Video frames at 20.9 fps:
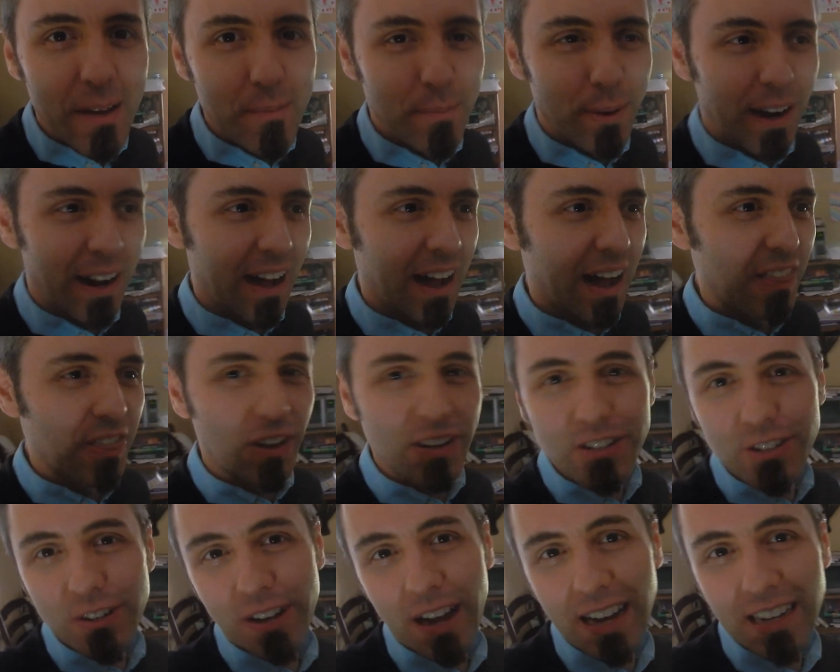But I
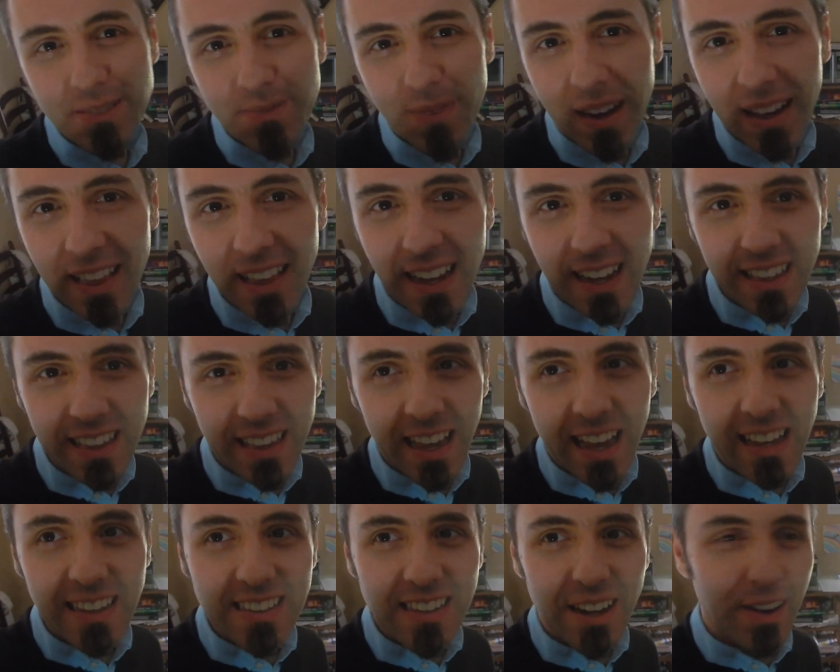thought you guys might like
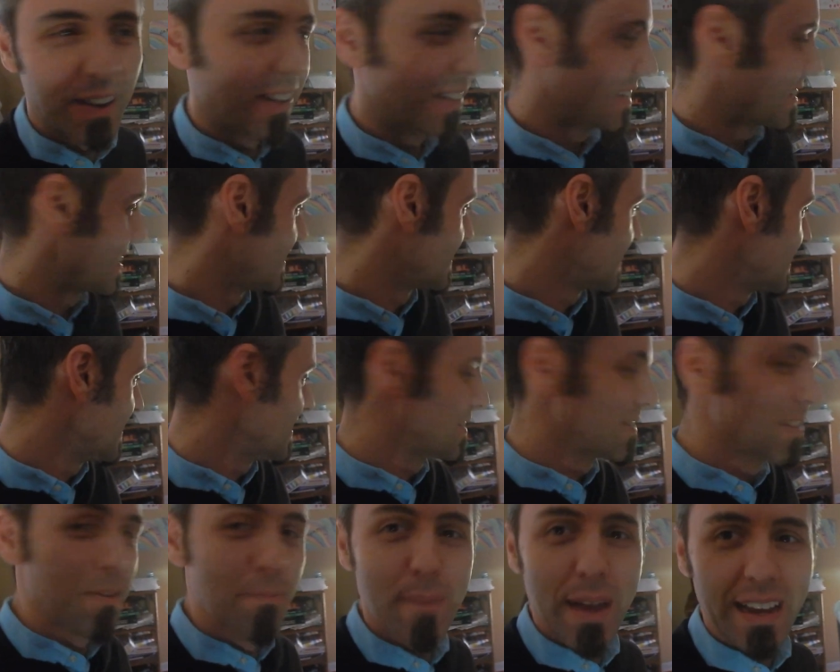that since
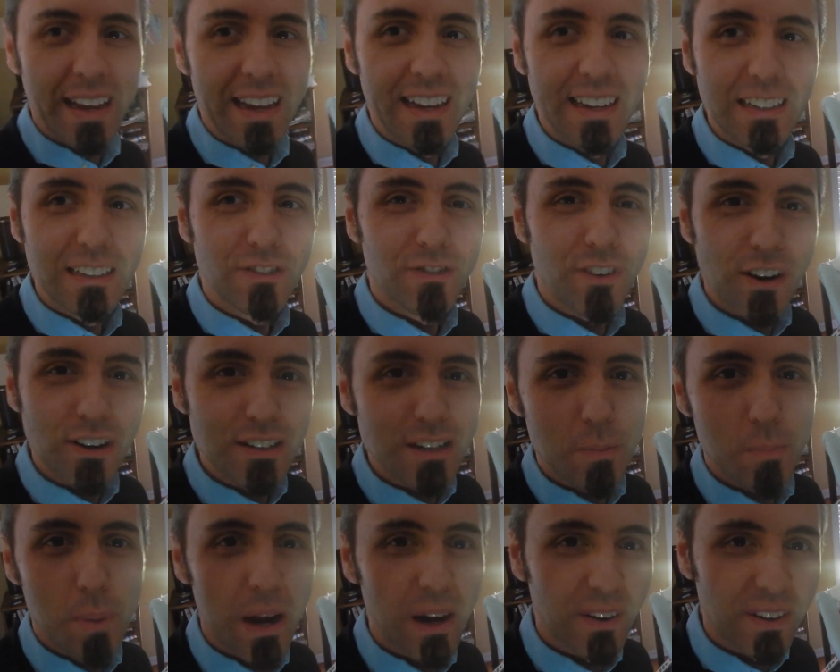he's making his first
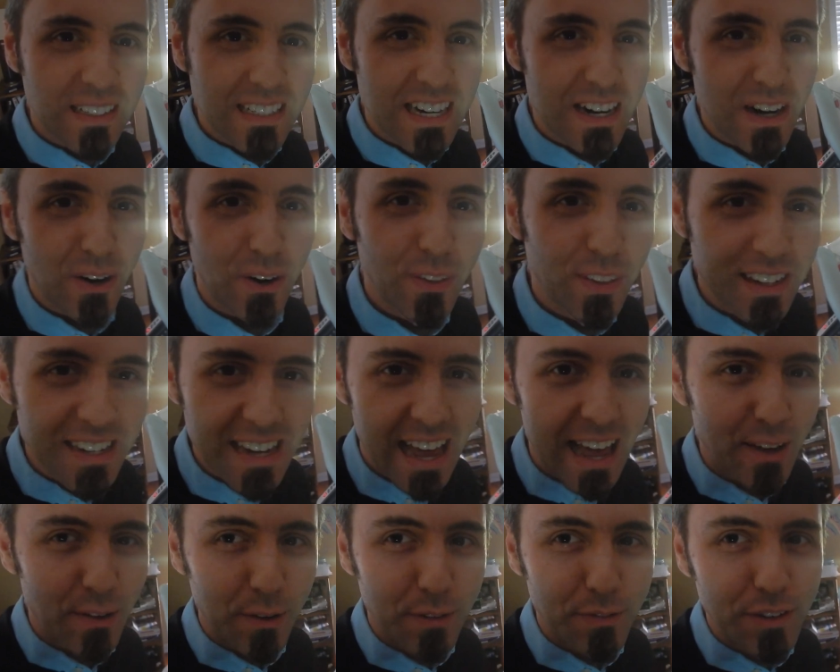appearance here on the
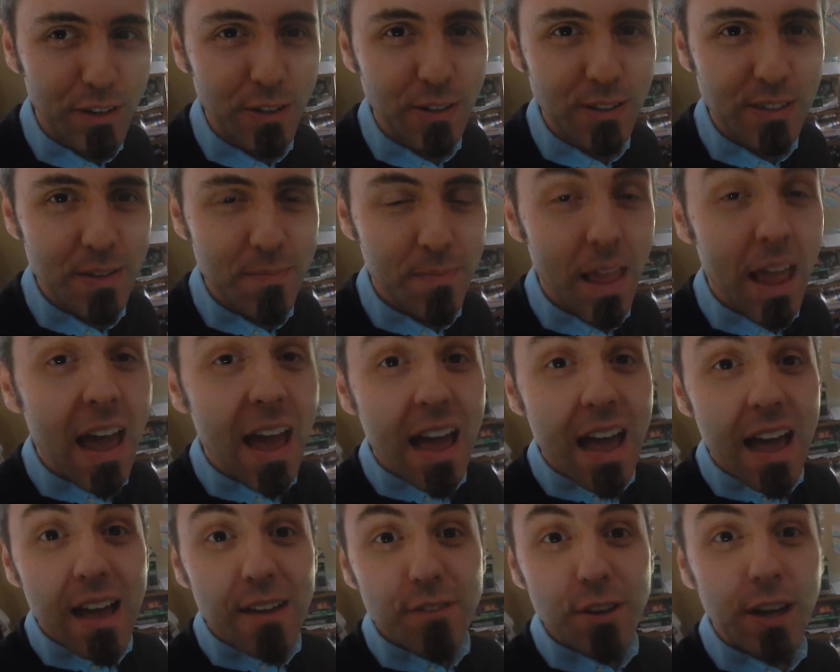Dad Reviews.
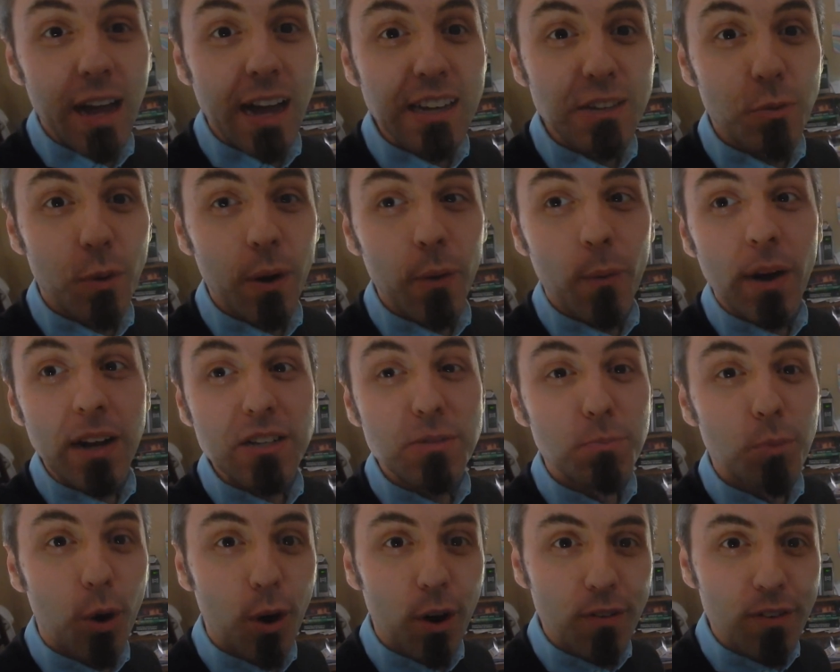If you guys want to
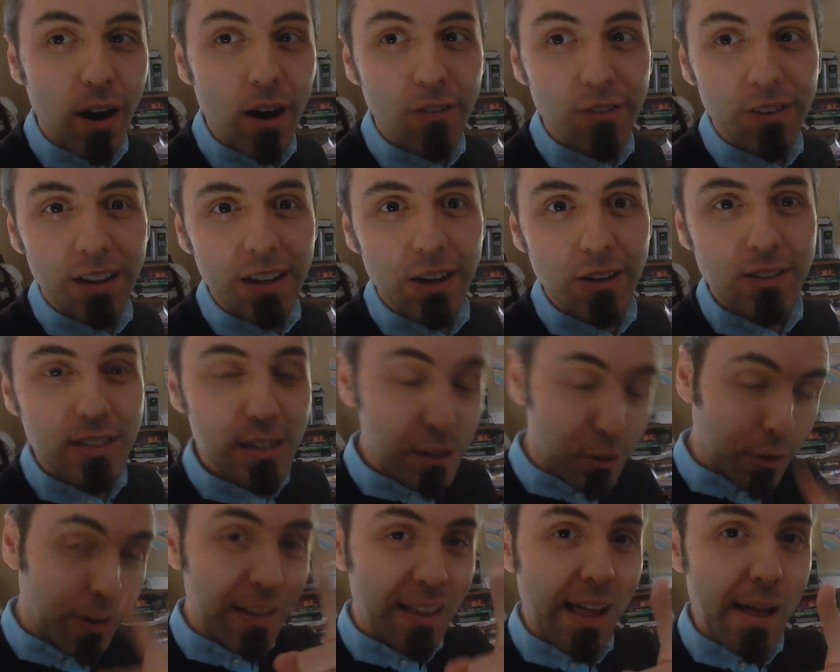watch more of our videos,
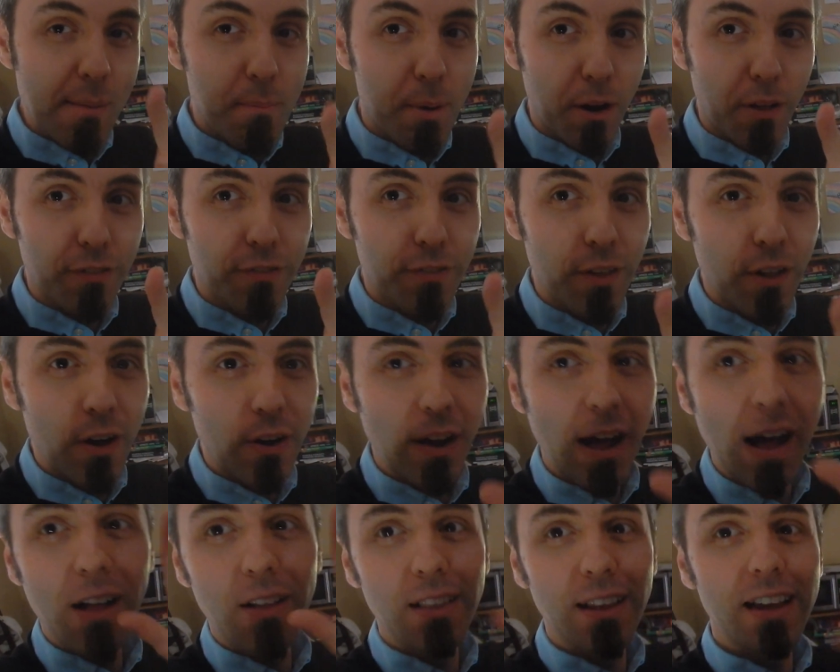including that birth
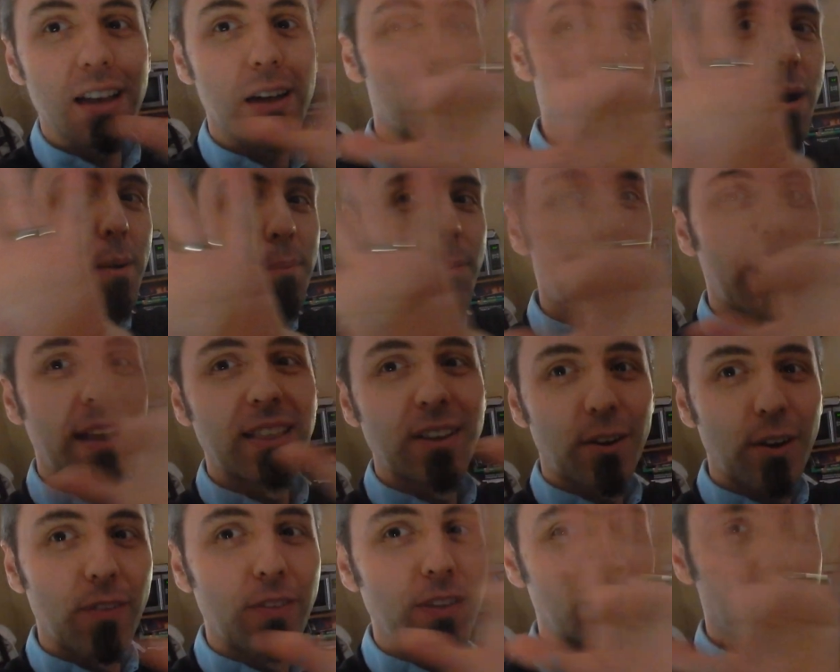vlog, I'll link them up right
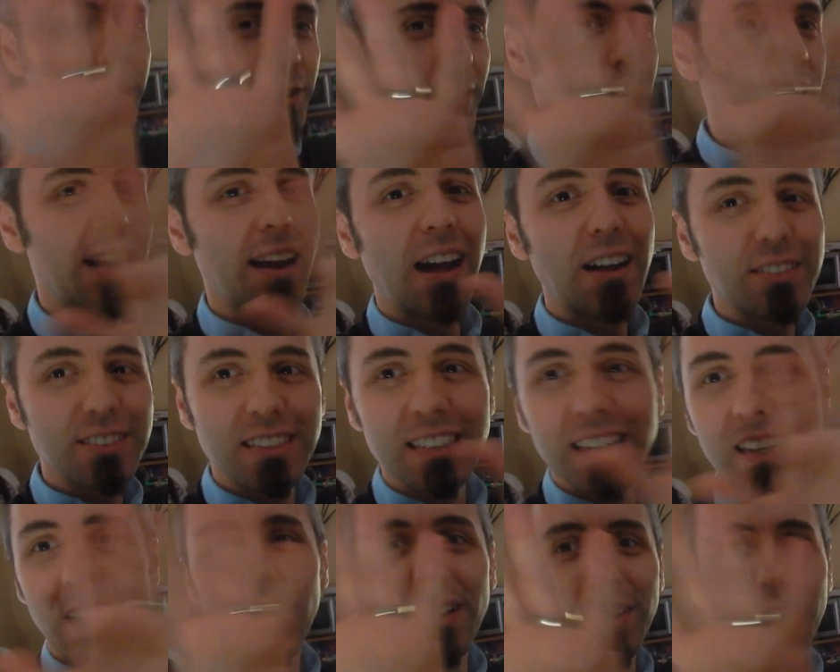there on the screen. I'll
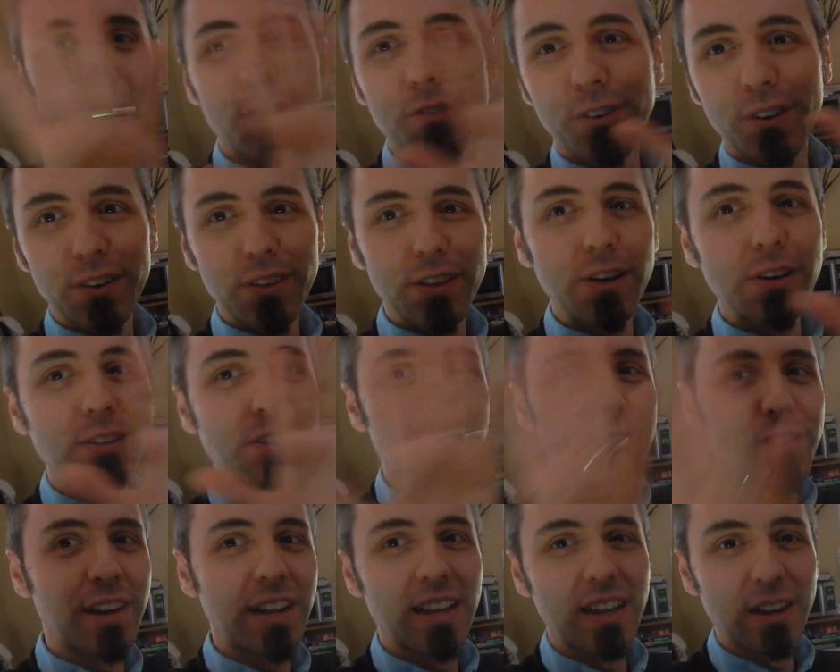see y'all over in
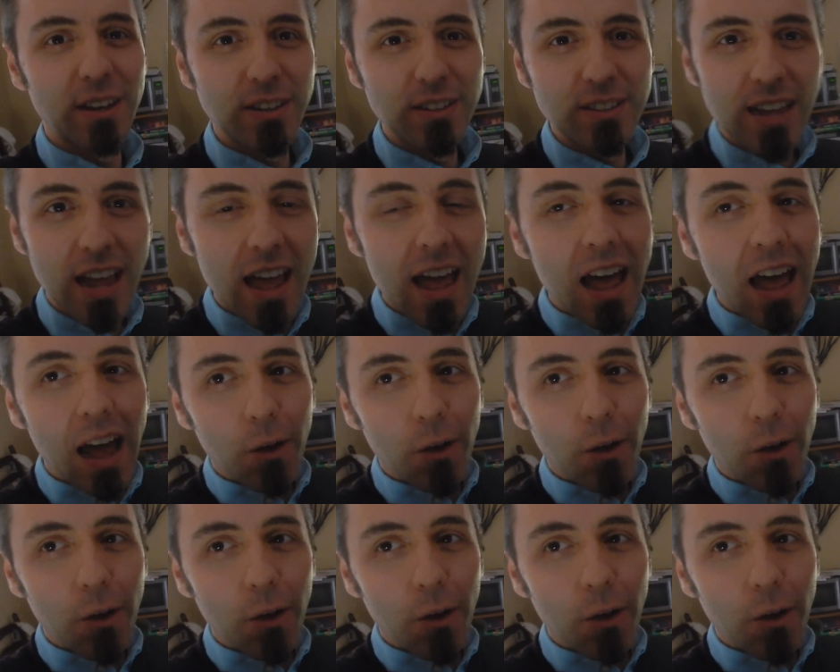those videos.